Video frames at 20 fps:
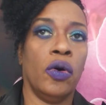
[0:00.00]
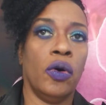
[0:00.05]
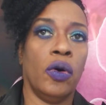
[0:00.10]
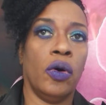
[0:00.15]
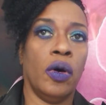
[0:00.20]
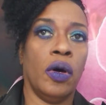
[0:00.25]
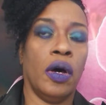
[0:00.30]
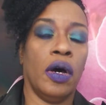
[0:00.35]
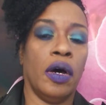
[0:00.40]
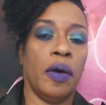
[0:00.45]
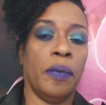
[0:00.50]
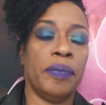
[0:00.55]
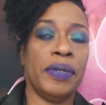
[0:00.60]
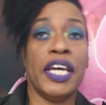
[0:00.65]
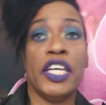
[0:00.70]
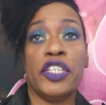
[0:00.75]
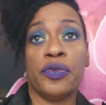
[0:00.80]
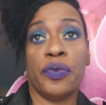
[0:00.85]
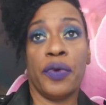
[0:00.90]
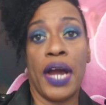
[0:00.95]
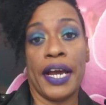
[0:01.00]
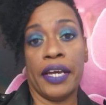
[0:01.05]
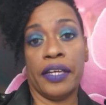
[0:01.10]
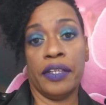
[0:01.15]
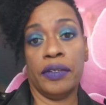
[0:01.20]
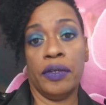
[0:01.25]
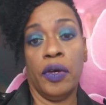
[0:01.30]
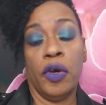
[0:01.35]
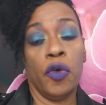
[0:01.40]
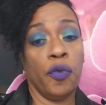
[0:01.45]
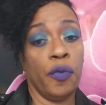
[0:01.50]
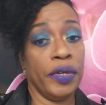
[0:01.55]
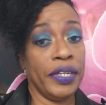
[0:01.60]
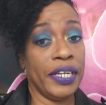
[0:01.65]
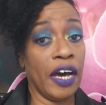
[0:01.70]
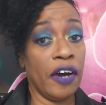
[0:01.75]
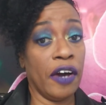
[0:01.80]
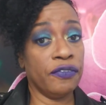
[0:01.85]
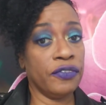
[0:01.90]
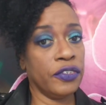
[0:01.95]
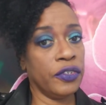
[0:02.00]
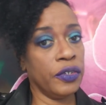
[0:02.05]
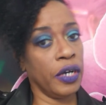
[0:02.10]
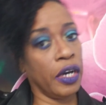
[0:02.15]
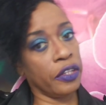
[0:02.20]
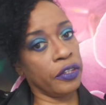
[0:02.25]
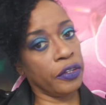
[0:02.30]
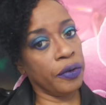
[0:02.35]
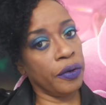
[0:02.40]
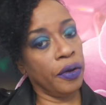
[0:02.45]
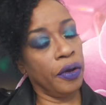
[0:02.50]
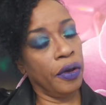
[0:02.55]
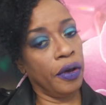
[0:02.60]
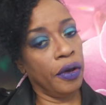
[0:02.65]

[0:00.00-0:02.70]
a place where I can rent out to other